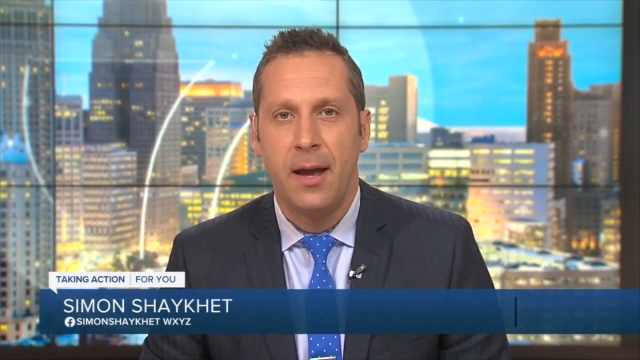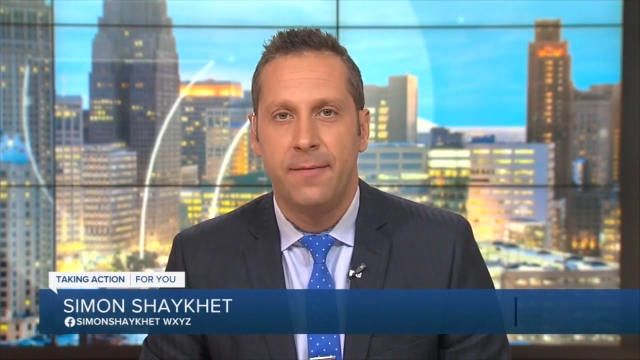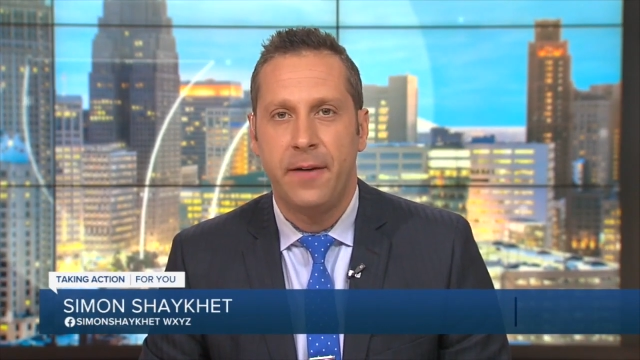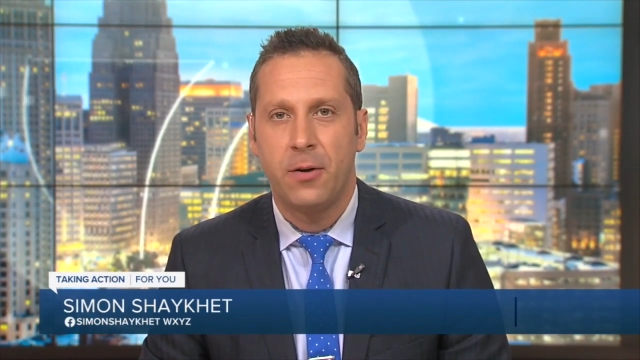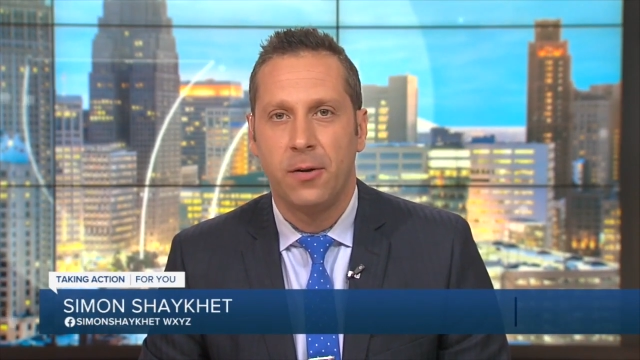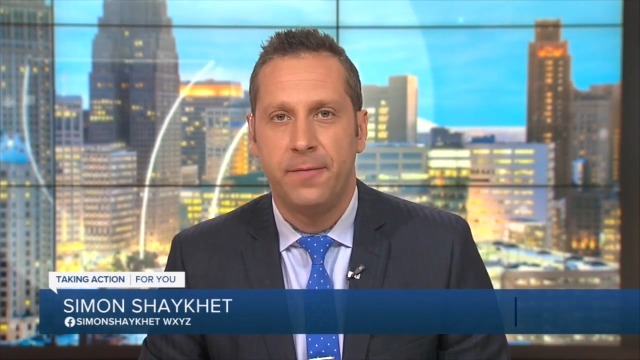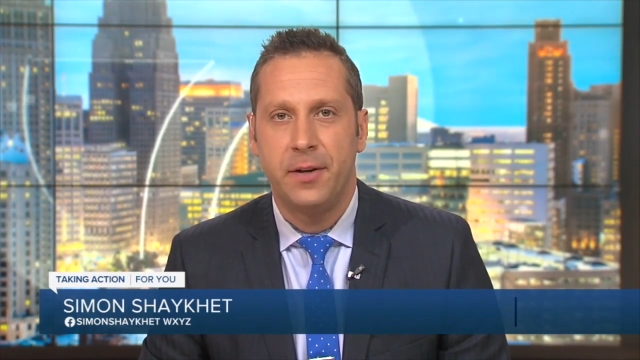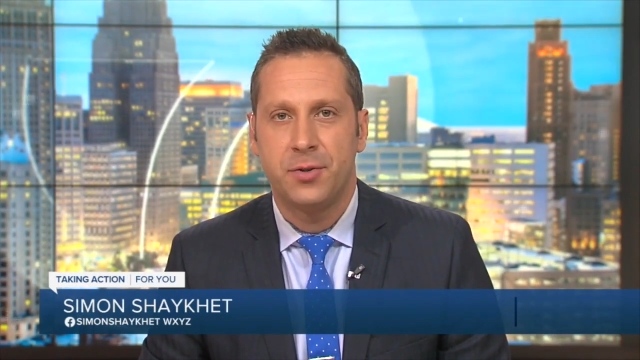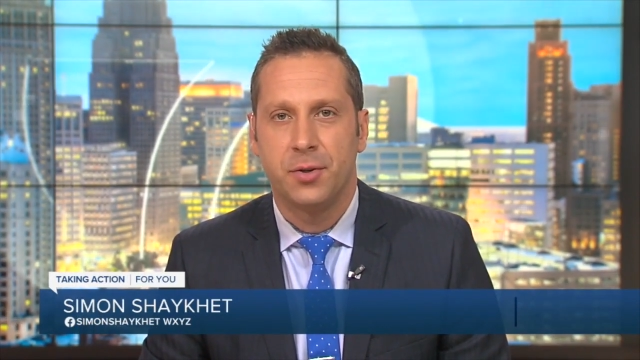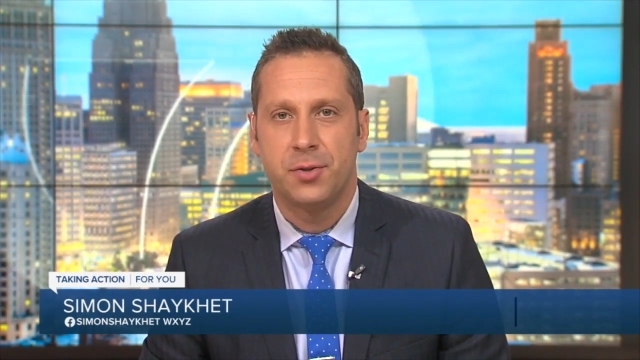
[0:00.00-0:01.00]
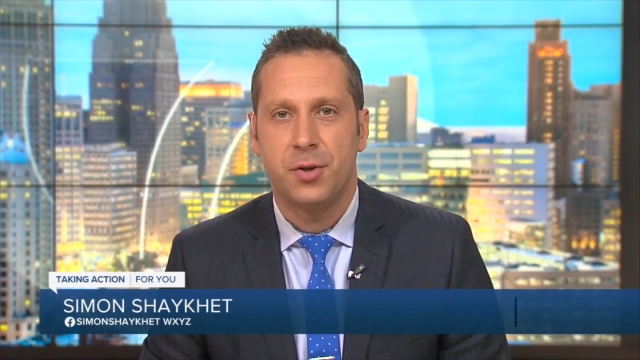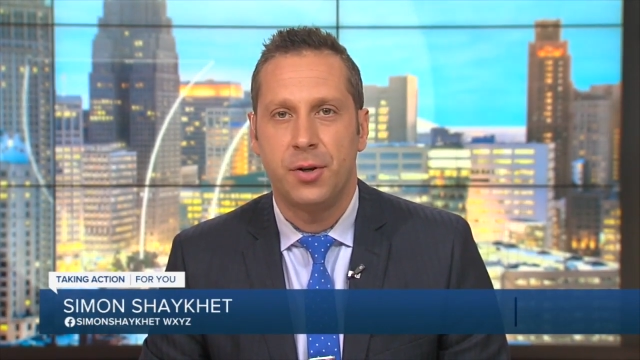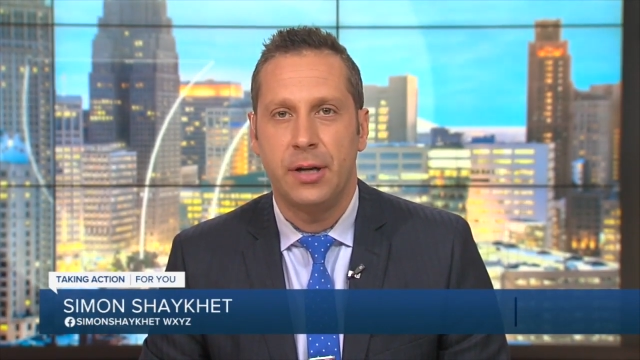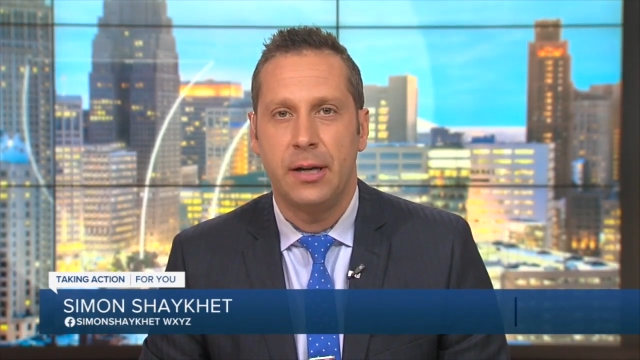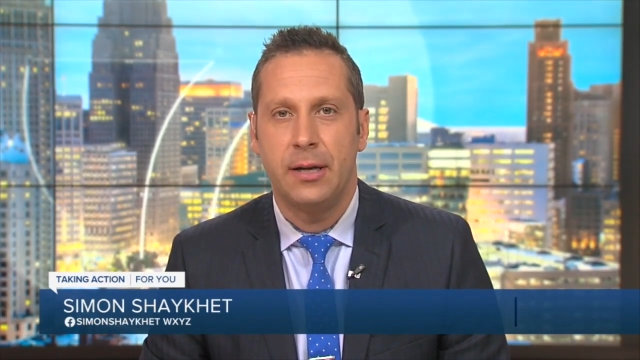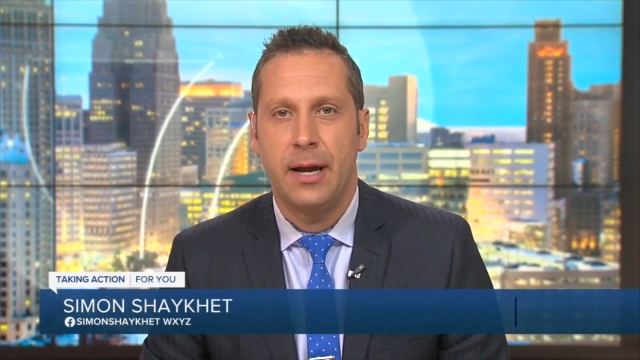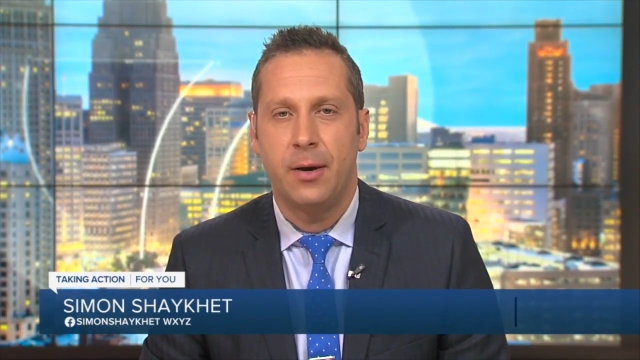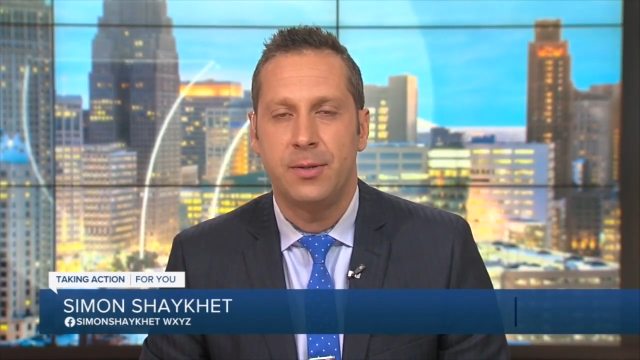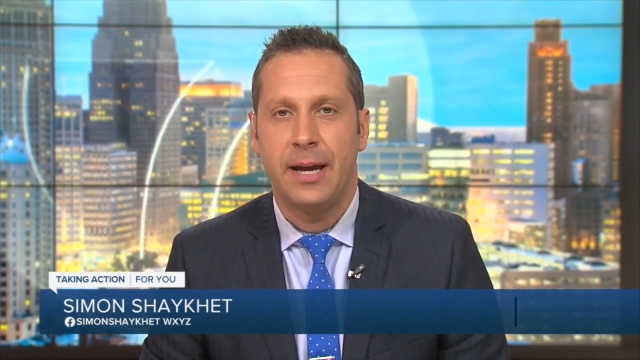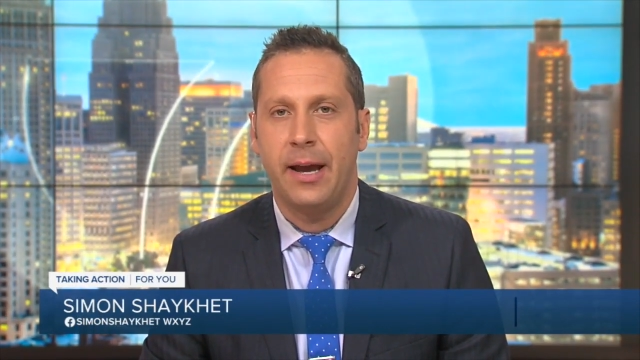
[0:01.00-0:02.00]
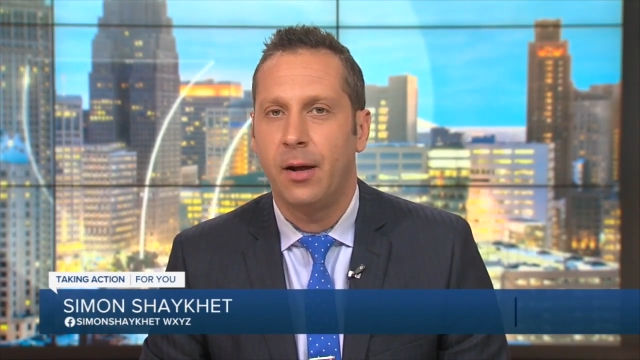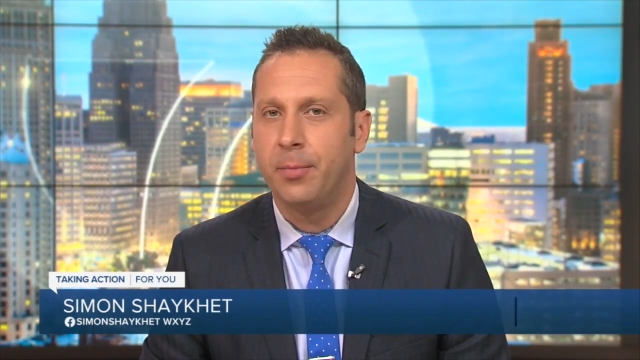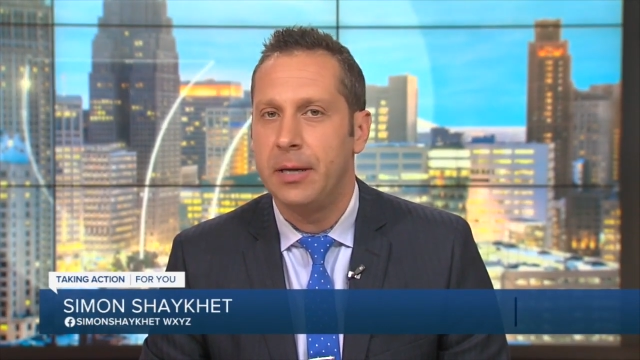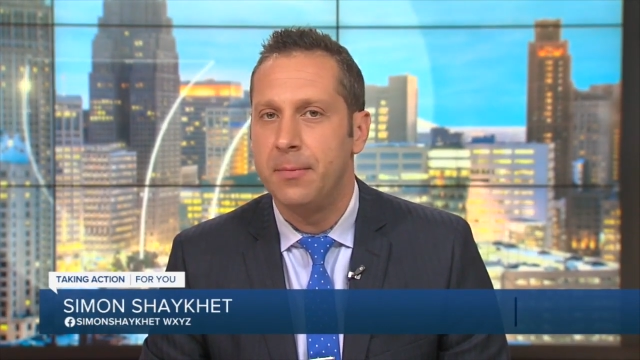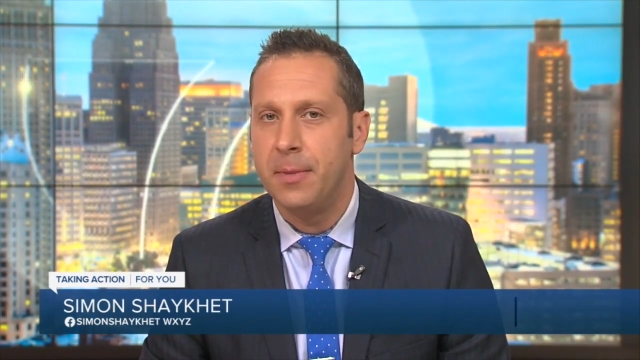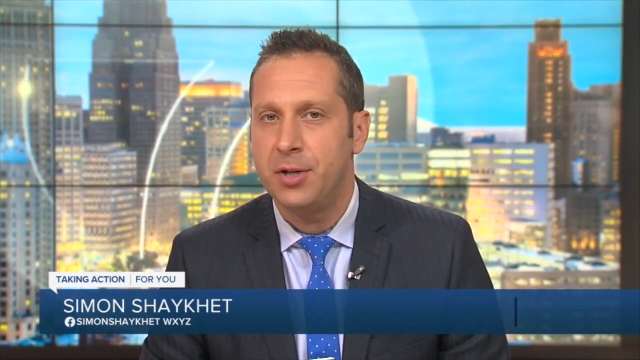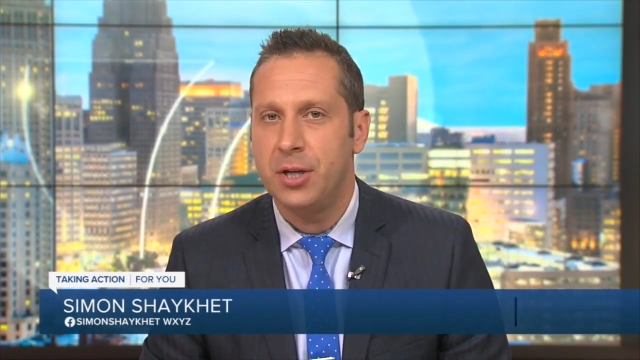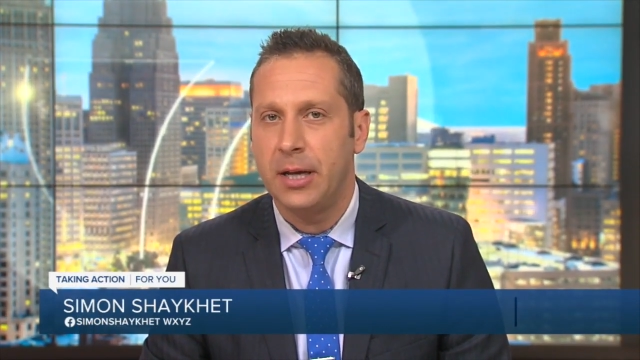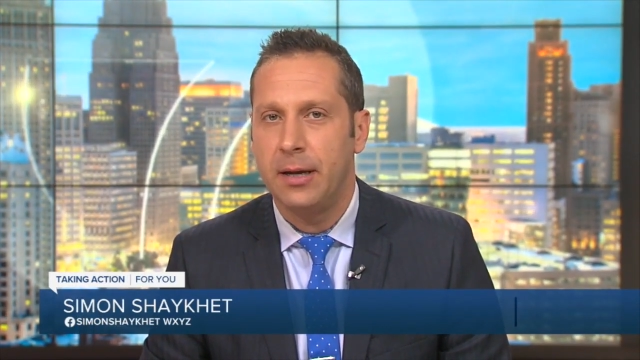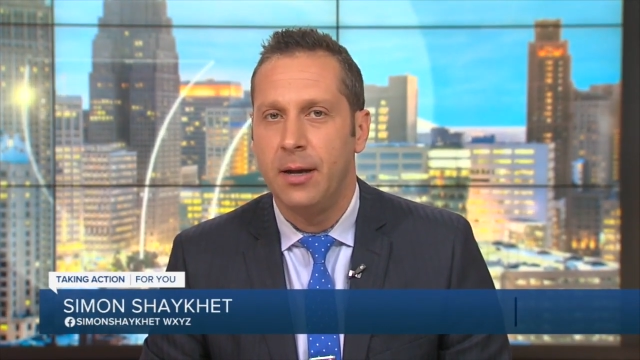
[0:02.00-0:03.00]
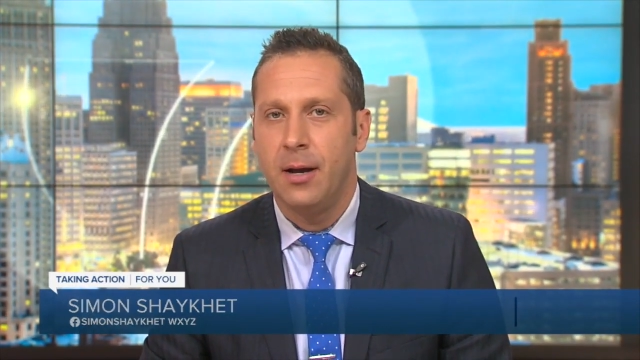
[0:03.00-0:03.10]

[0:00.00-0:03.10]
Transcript: Federal officials turning now to Albion, Michigan.